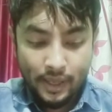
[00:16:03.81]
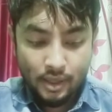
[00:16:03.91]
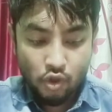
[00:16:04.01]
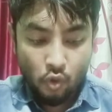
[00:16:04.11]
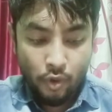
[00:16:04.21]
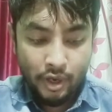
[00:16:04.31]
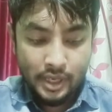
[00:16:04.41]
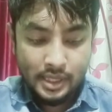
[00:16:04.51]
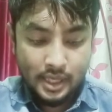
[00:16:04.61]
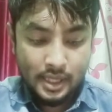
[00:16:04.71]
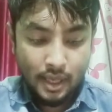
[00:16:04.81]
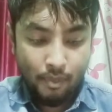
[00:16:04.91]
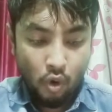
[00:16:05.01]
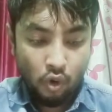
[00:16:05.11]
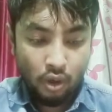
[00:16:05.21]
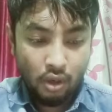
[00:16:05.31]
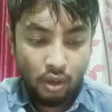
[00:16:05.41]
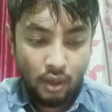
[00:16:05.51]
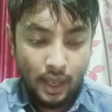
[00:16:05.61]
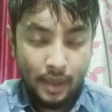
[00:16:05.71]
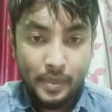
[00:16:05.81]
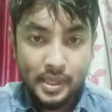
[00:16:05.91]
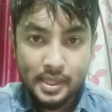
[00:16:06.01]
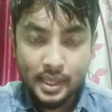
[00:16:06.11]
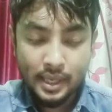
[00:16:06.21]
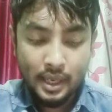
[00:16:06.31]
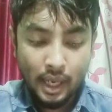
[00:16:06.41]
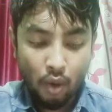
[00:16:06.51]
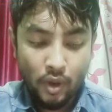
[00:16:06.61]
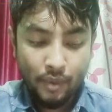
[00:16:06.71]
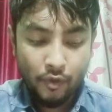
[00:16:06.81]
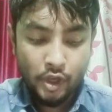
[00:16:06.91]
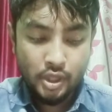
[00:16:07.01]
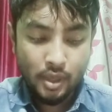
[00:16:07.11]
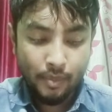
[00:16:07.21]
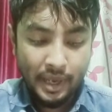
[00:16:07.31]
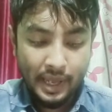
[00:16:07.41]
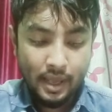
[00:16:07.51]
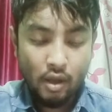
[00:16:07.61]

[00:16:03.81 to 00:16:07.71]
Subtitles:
So we are discussing about A, B, C, D. Now we have reached number E.